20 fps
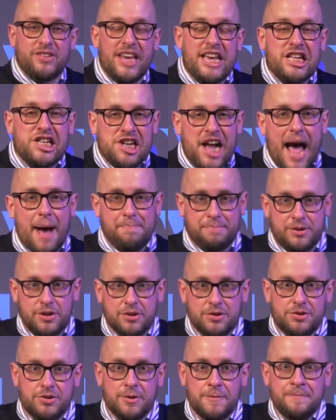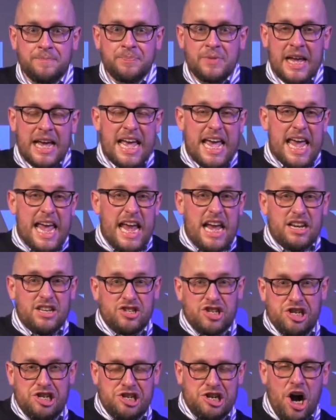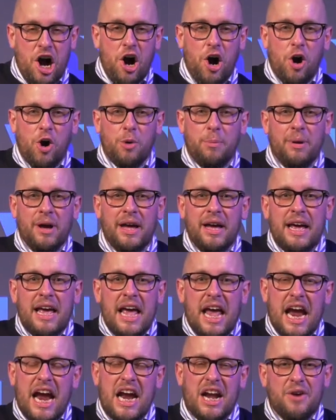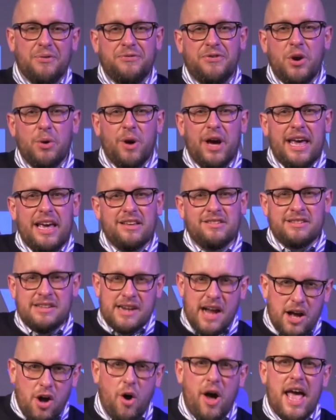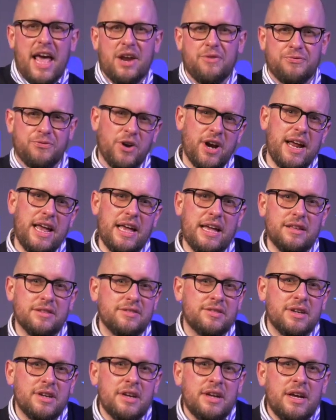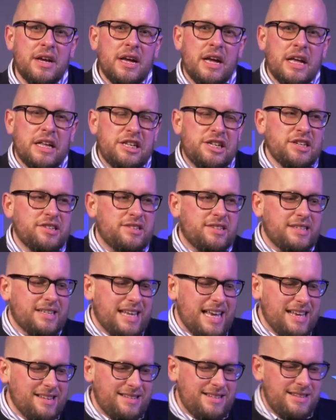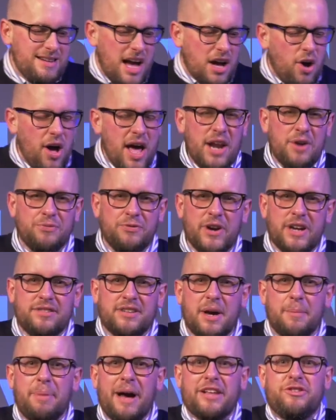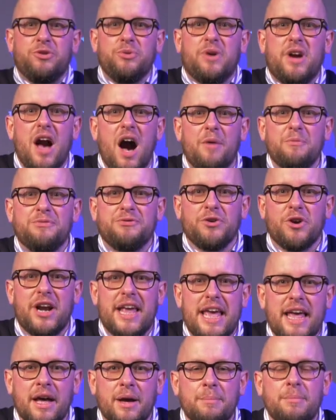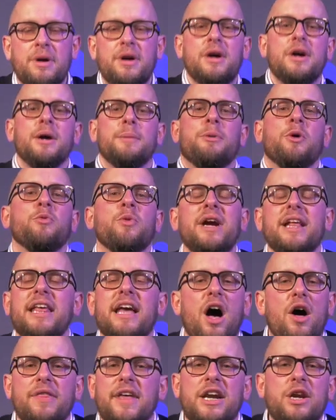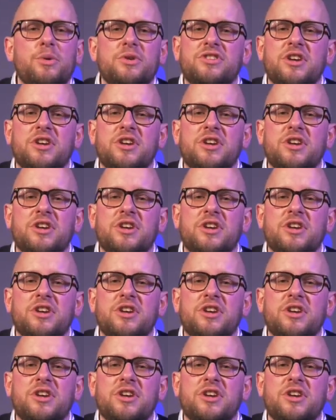chapters, it is Job and a few of his knuckleheaded friends, just his knuckleheaded friends come by to comfort him, but really all they do is